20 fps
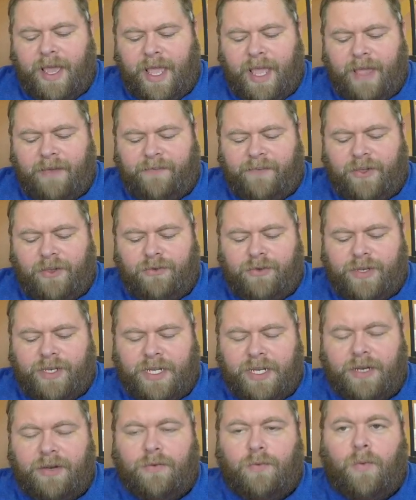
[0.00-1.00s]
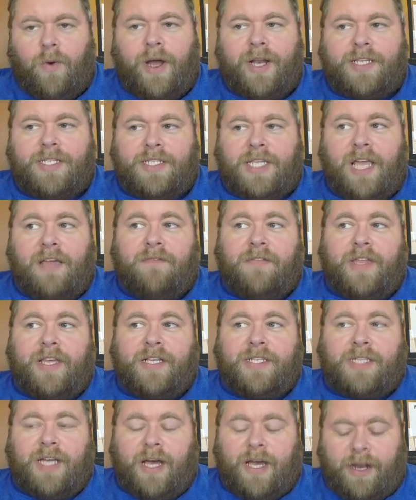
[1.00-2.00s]
If you didn't want to save
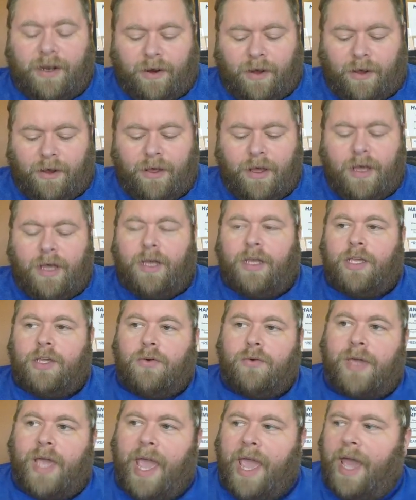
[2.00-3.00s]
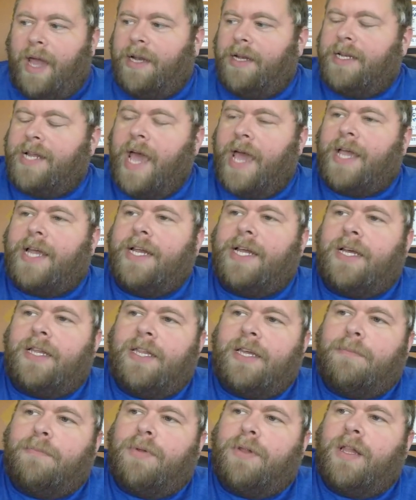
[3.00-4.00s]
things on at all, you can
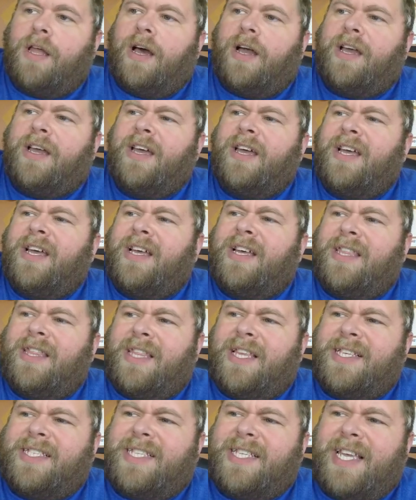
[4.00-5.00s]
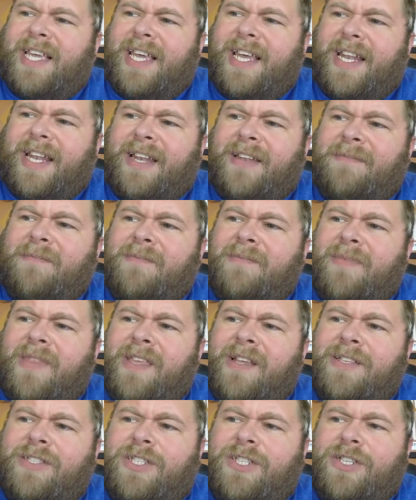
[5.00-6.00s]
technically plug this in
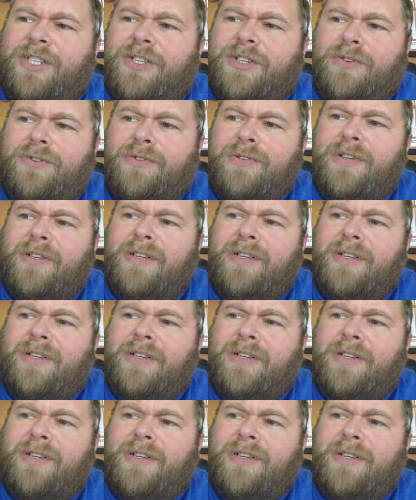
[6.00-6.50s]
to...